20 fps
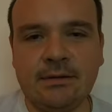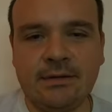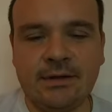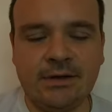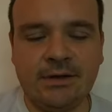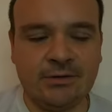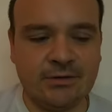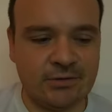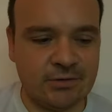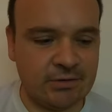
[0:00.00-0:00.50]

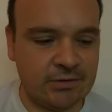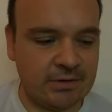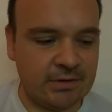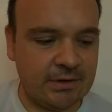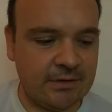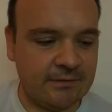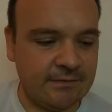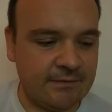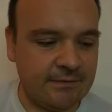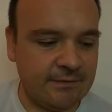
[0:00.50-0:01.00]
Later,
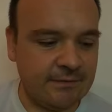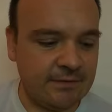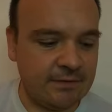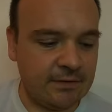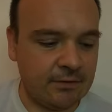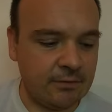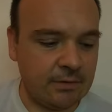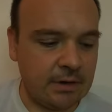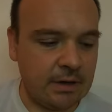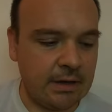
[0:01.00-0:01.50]
if
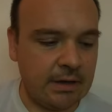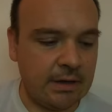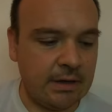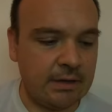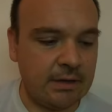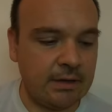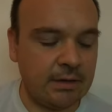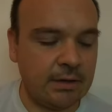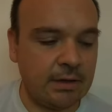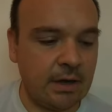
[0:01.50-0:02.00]
there are
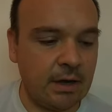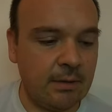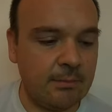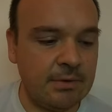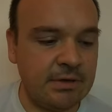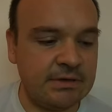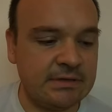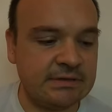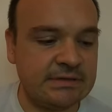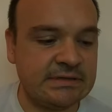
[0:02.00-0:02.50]
any
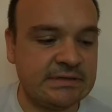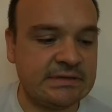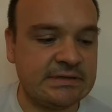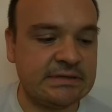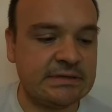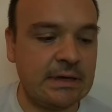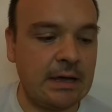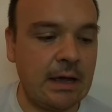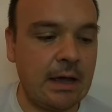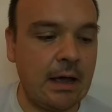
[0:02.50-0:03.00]

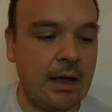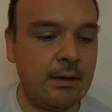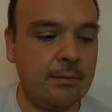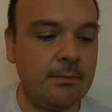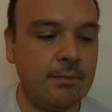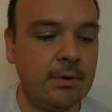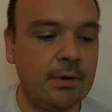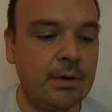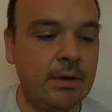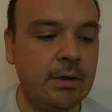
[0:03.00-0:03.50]
comments,
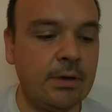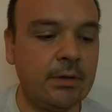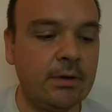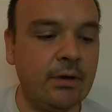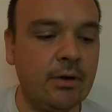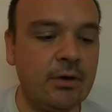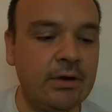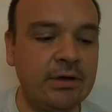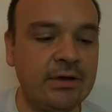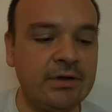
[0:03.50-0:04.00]
I'm uh,
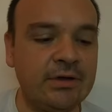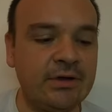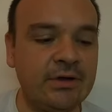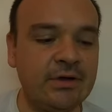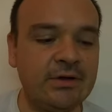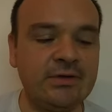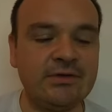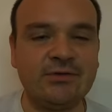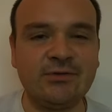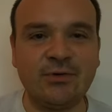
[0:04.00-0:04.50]
going
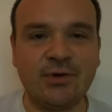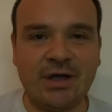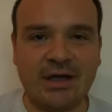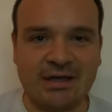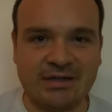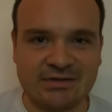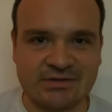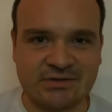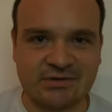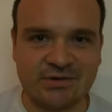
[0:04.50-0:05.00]
uh, to
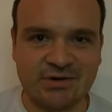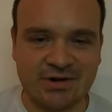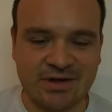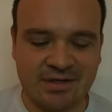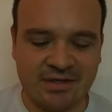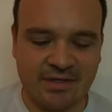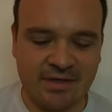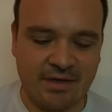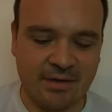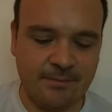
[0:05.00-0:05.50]

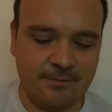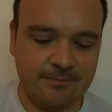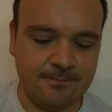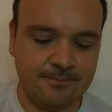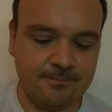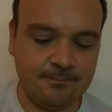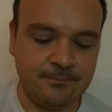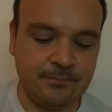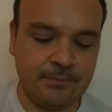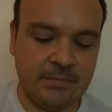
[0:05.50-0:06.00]
answer
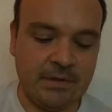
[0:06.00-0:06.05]
them.